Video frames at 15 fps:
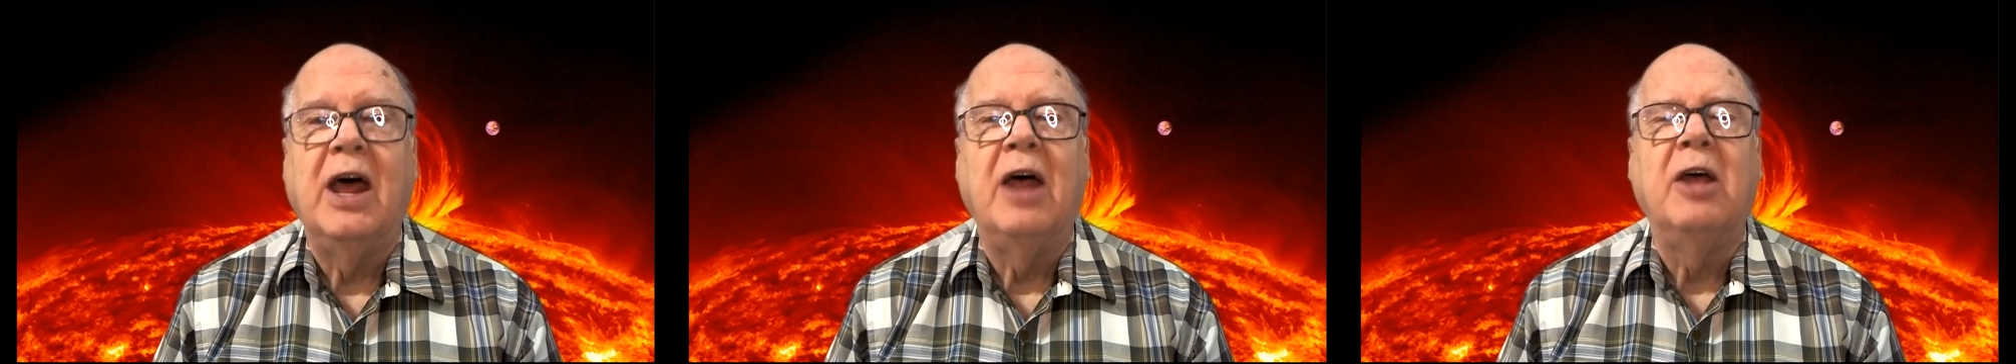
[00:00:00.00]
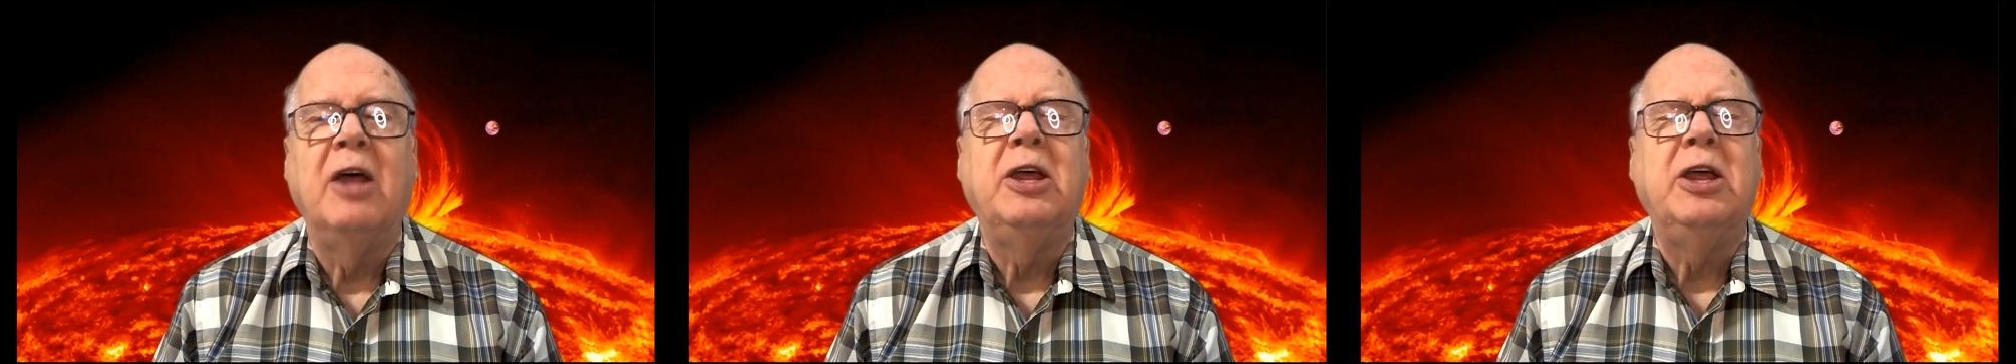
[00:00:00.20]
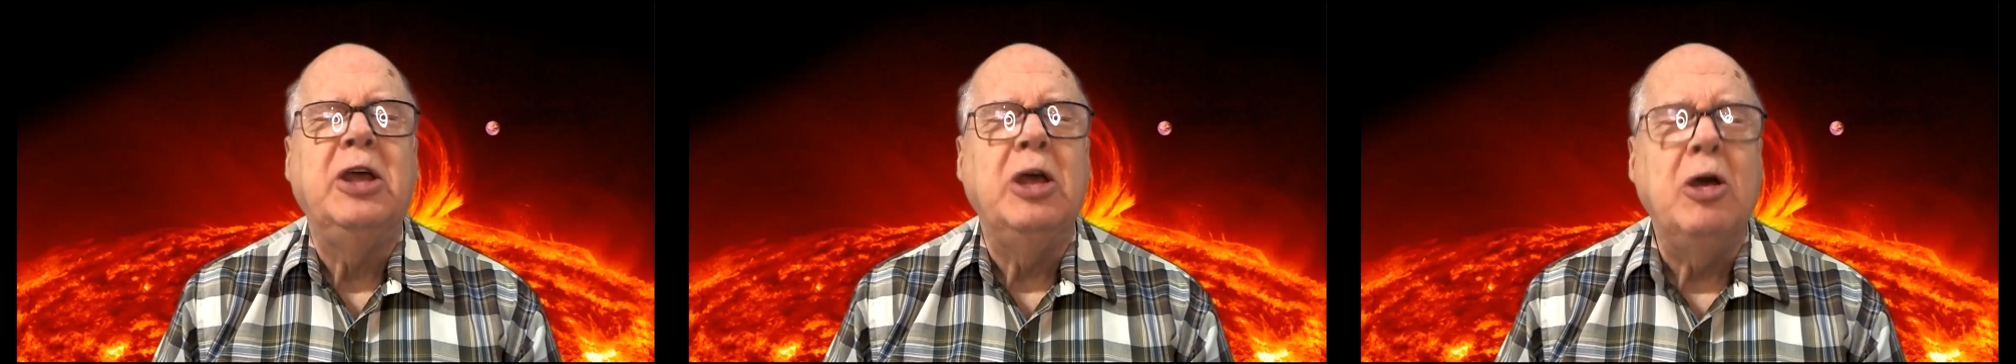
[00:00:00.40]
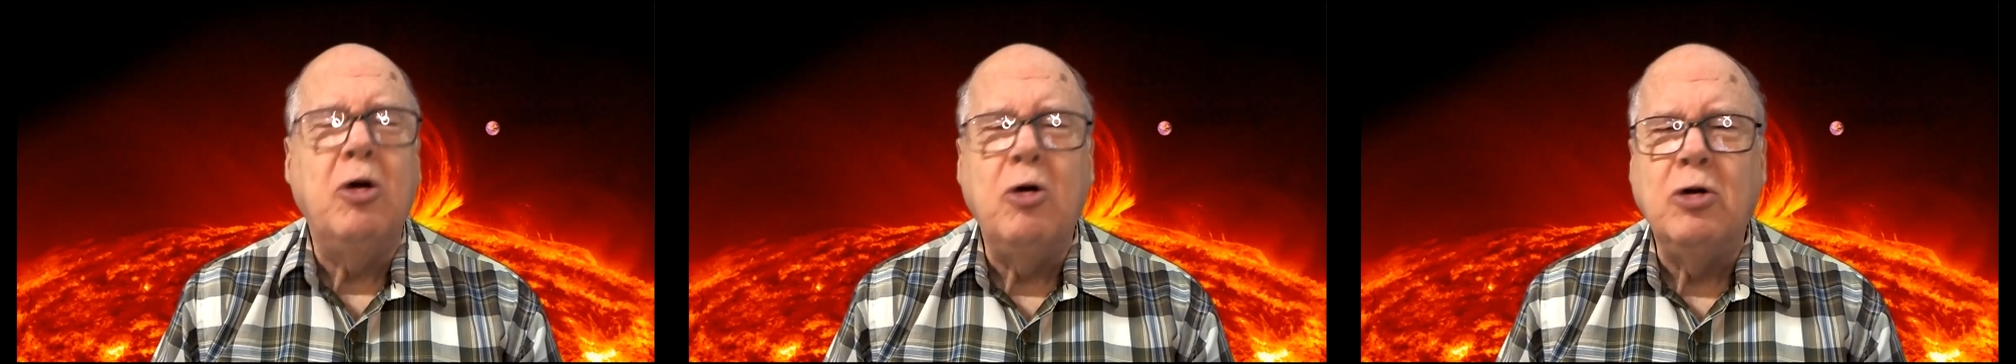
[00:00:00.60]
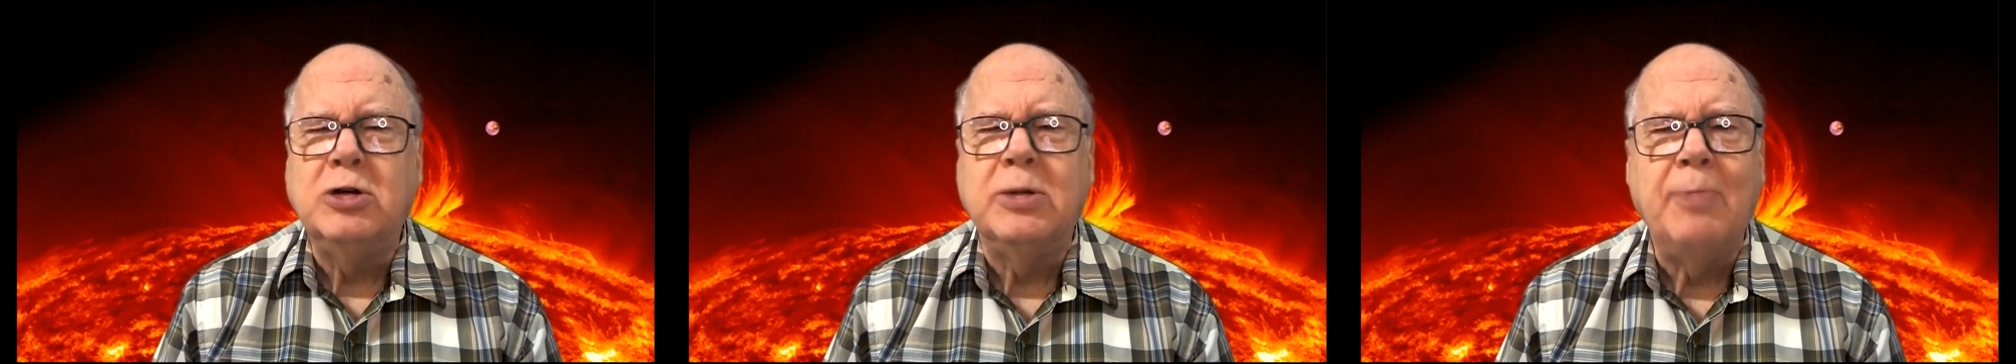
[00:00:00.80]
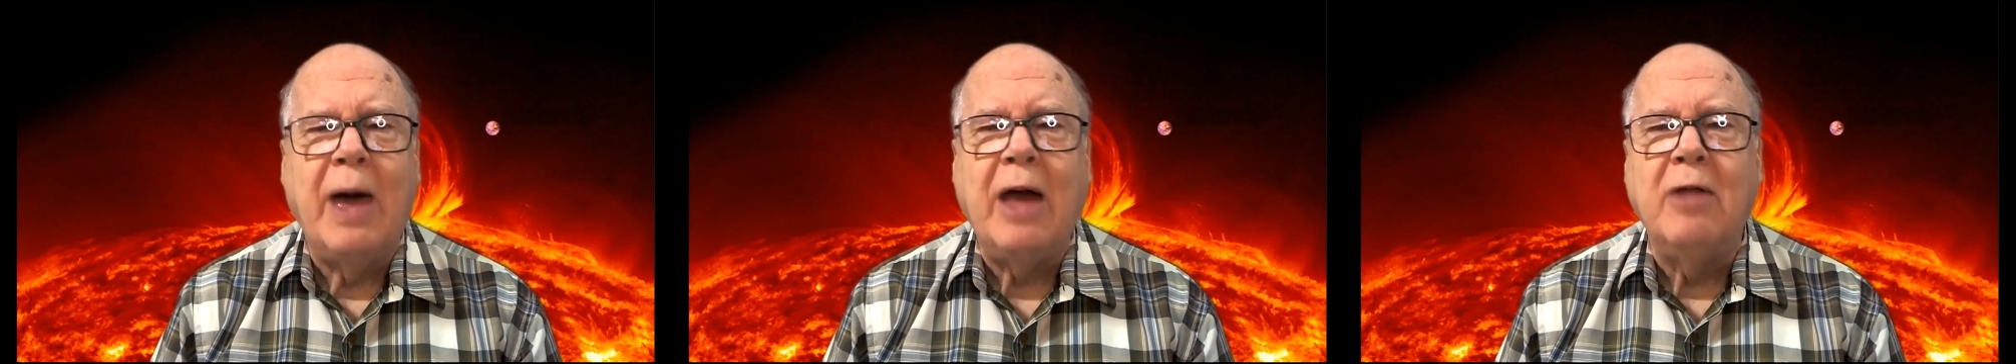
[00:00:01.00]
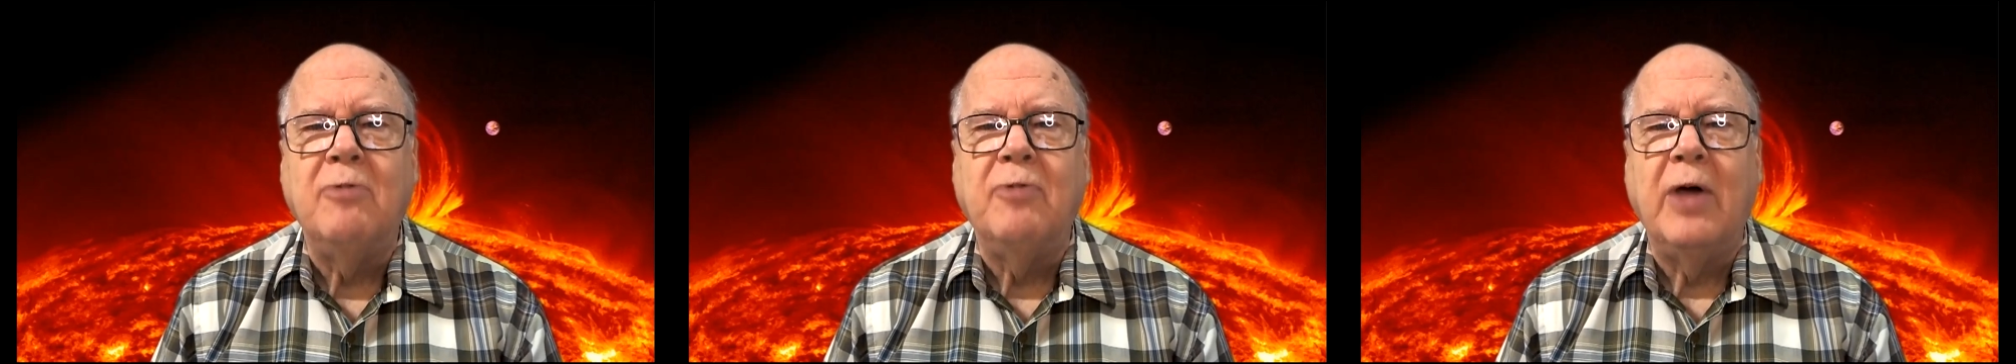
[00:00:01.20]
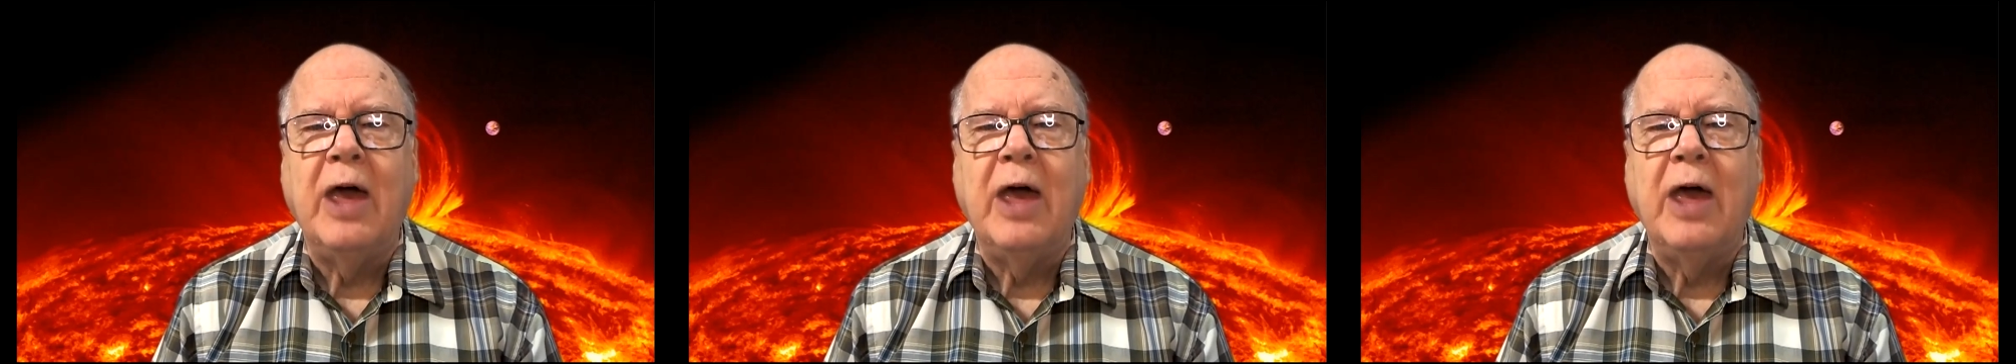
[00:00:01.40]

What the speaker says: a huge amount of